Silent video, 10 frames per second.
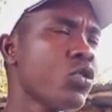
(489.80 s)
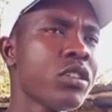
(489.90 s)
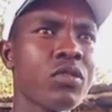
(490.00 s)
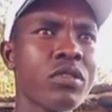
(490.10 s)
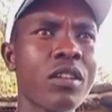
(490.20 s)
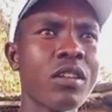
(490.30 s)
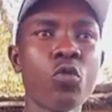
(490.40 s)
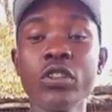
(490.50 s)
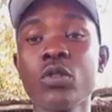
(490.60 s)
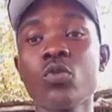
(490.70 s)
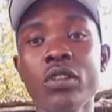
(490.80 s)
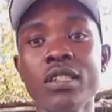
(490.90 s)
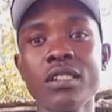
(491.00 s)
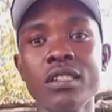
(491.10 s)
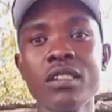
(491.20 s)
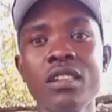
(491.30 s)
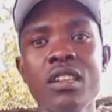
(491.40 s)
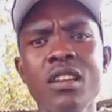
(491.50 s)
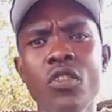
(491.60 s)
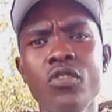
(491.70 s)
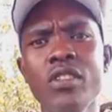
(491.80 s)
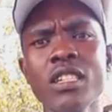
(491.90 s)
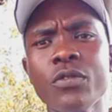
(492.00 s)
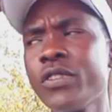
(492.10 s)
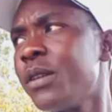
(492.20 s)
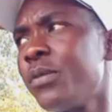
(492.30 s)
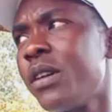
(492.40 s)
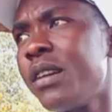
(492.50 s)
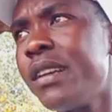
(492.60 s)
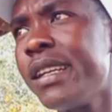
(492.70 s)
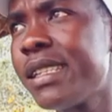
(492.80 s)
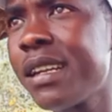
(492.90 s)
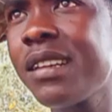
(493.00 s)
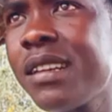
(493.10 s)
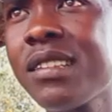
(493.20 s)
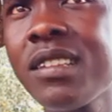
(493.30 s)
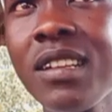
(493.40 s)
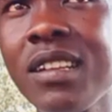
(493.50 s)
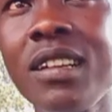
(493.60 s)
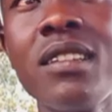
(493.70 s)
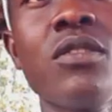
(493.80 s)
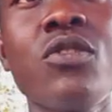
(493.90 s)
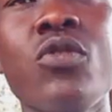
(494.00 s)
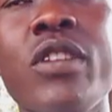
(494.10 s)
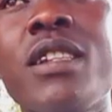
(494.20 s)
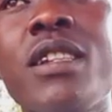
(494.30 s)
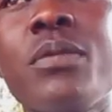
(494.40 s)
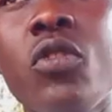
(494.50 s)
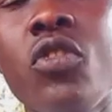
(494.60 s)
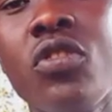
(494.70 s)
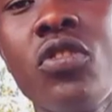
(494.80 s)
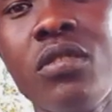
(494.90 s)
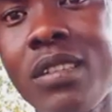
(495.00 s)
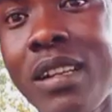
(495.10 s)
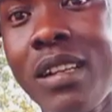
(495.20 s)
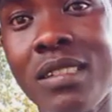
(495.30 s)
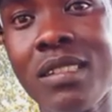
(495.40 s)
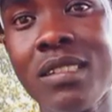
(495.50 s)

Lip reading: they're of good quality, you just feed them a little, and you get more results.